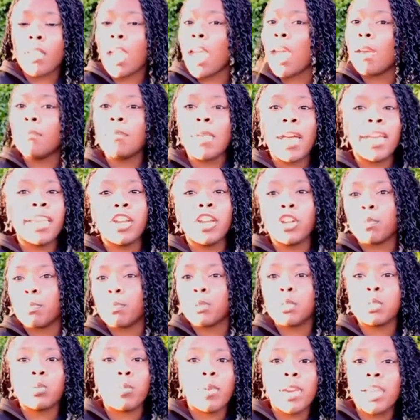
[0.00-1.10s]
I'm not here to
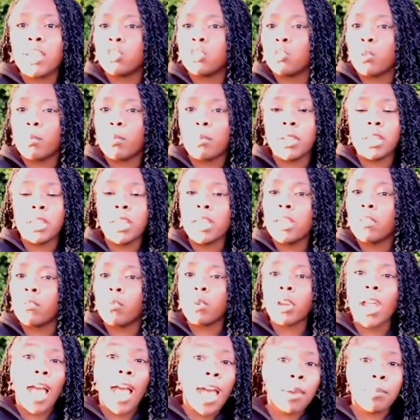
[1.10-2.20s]
persuade you to believe
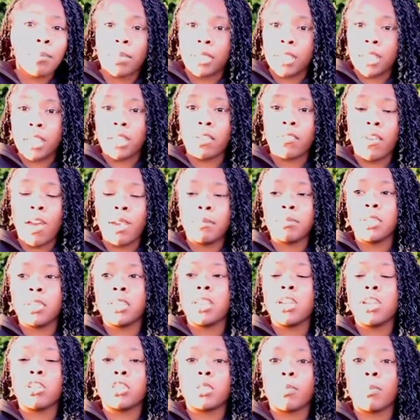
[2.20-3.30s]
what I believe. I'm
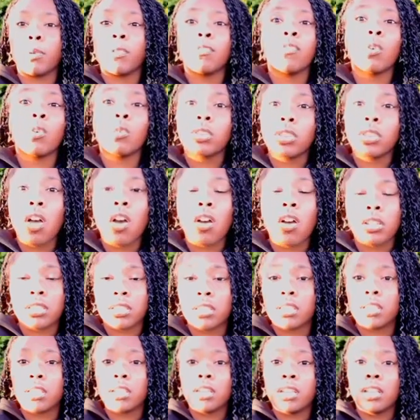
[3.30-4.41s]
just here to provoke
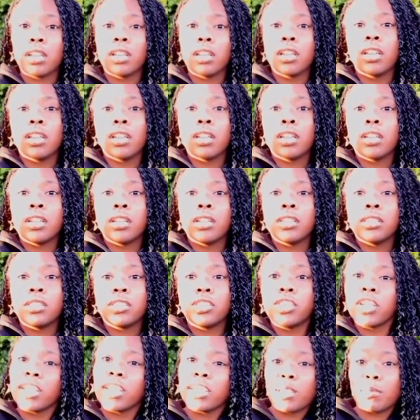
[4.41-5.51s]
thoughts.
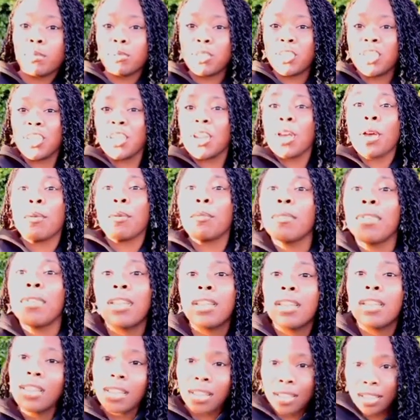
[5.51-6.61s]
Shake some shit up
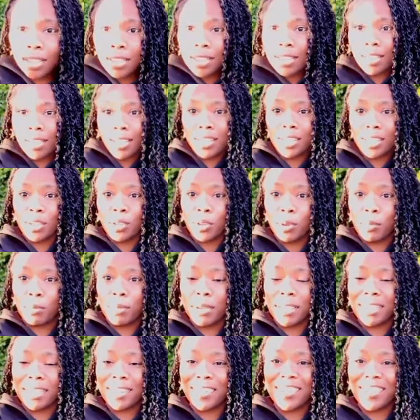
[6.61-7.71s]
a little
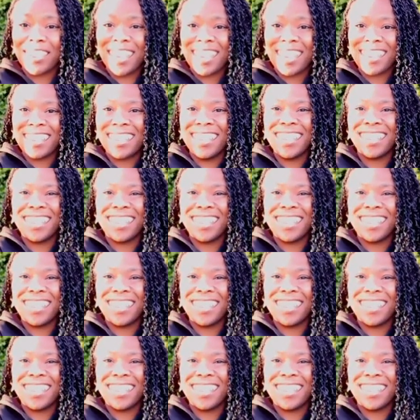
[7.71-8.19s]
bit, okay?